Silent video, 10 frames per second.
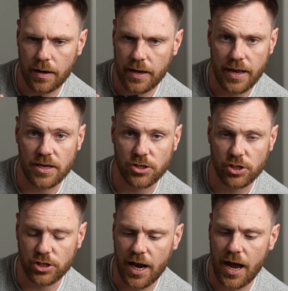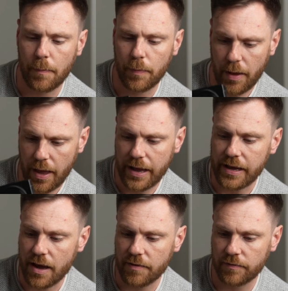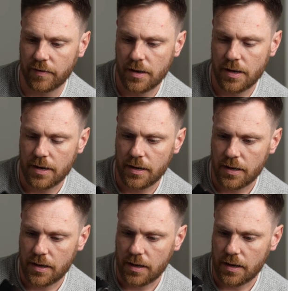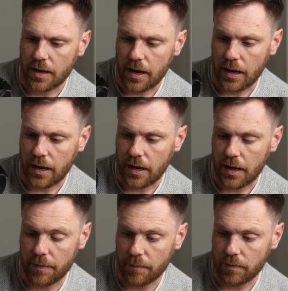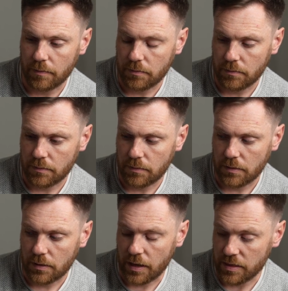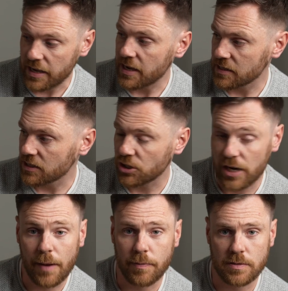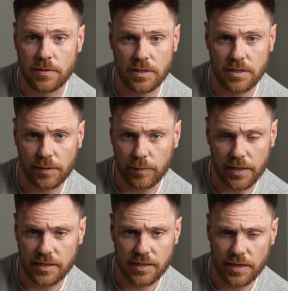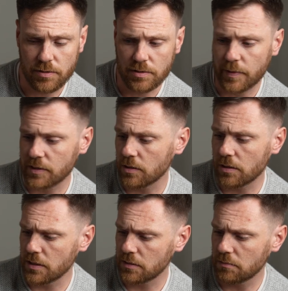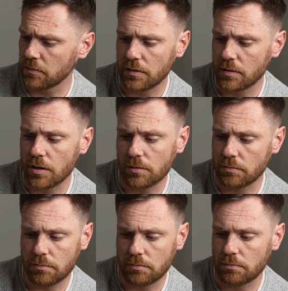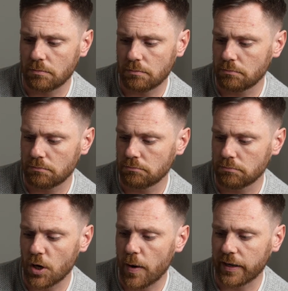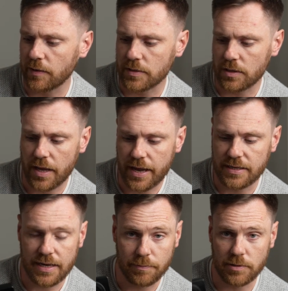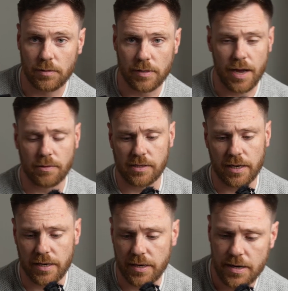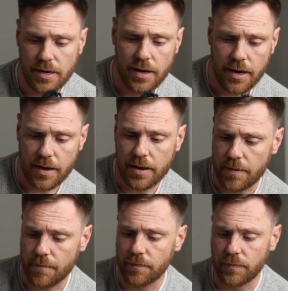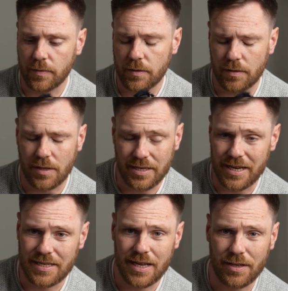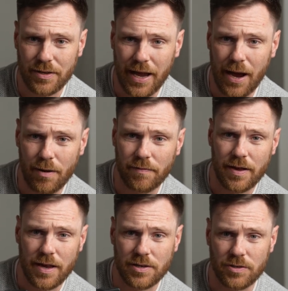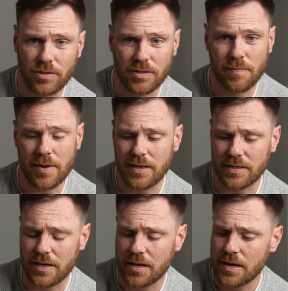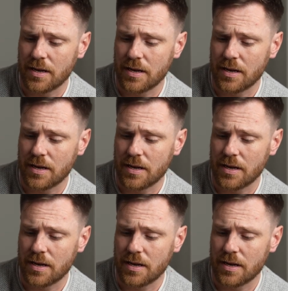It is sharp AF. I think it's as sharp as the Sigma lenses I use on my Sonys, and no arguments on that. It's absolutely outstanding. The detail you get out of it is just amazing.